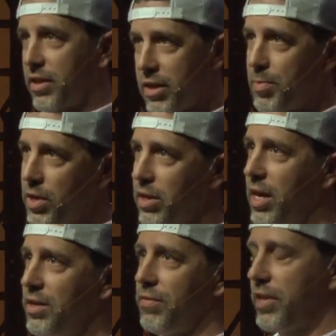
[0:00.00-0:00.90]
accepts all
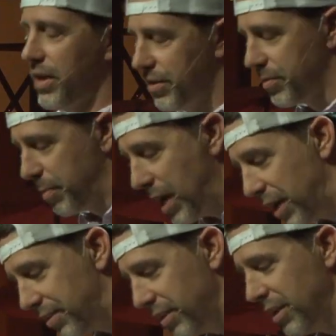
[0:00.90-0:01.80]
kinds of kids,
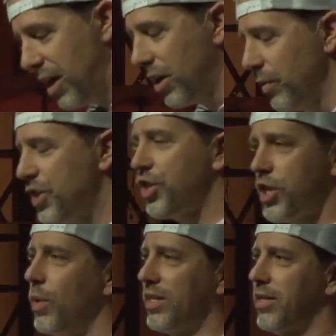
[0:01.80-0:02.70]
but how can we
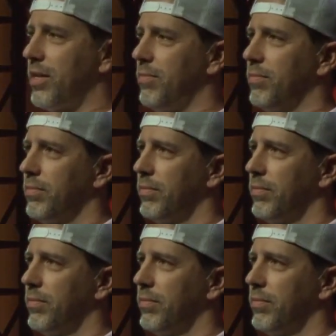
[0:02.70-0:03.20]
show it to them?